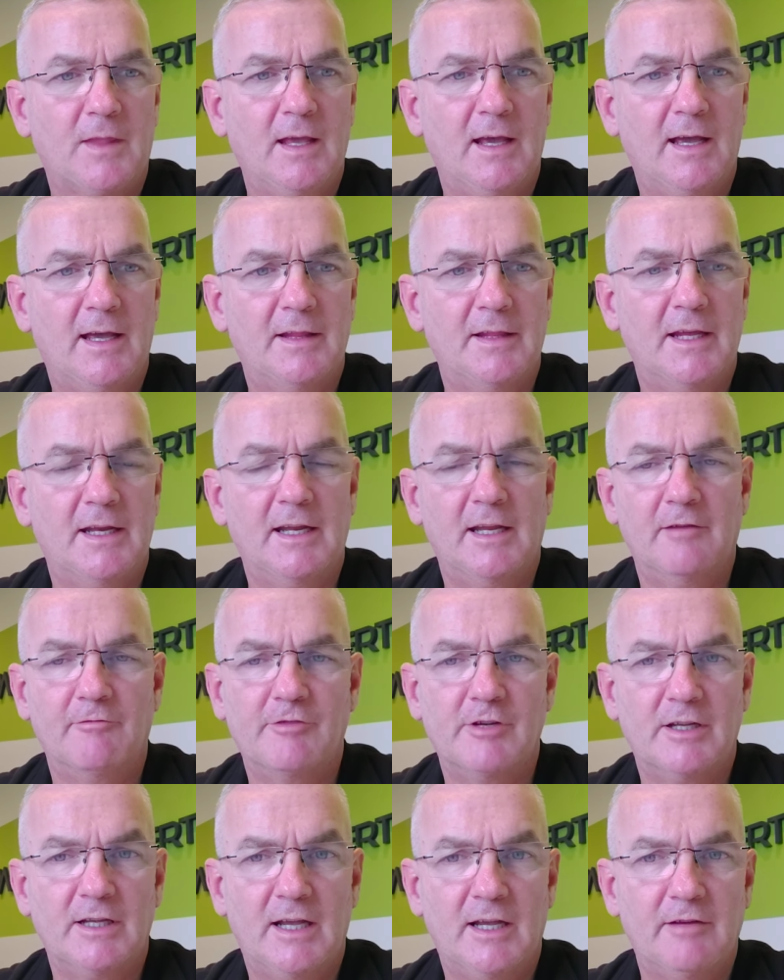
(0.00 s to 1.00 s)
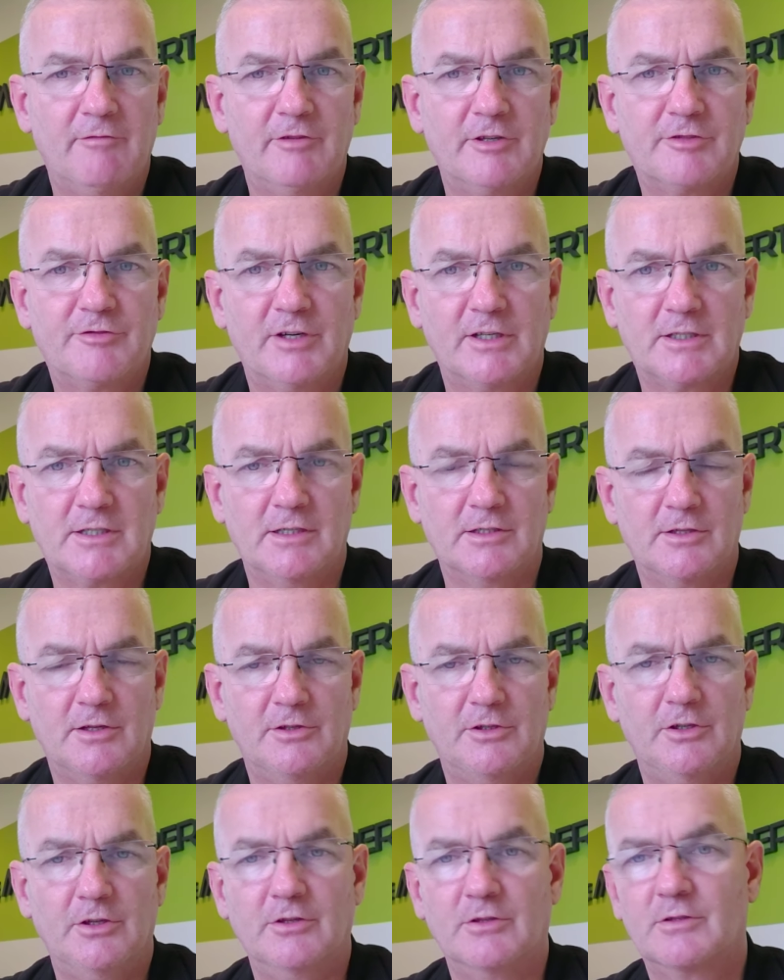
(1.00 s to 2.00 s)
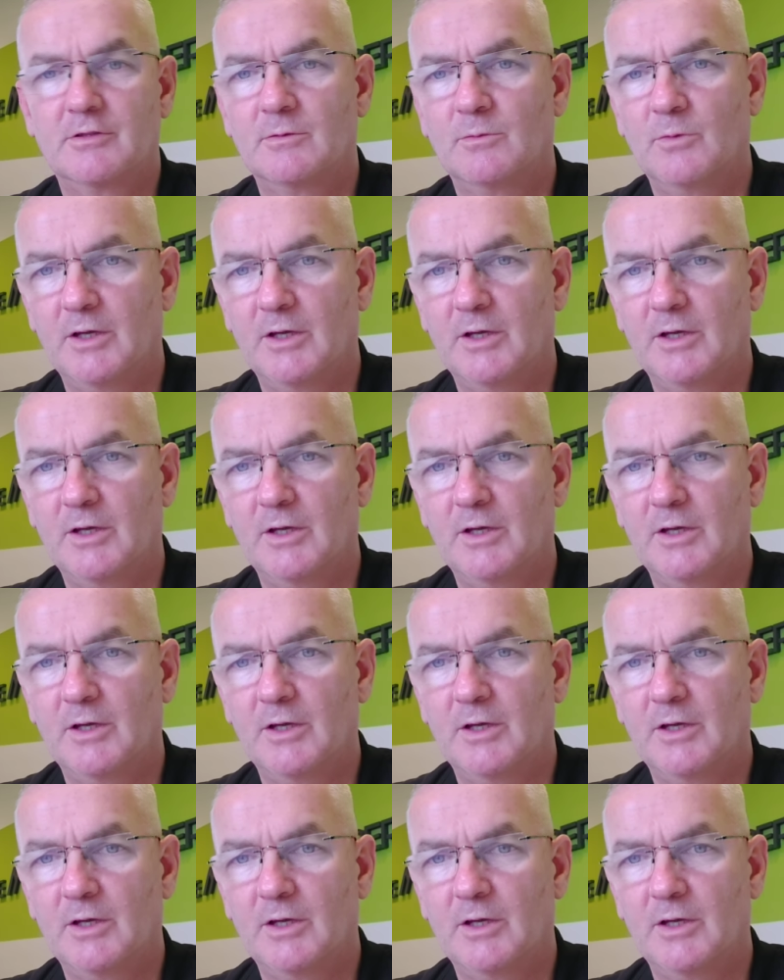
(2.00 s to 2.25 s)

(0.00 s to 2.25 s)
And then any restrictions on use,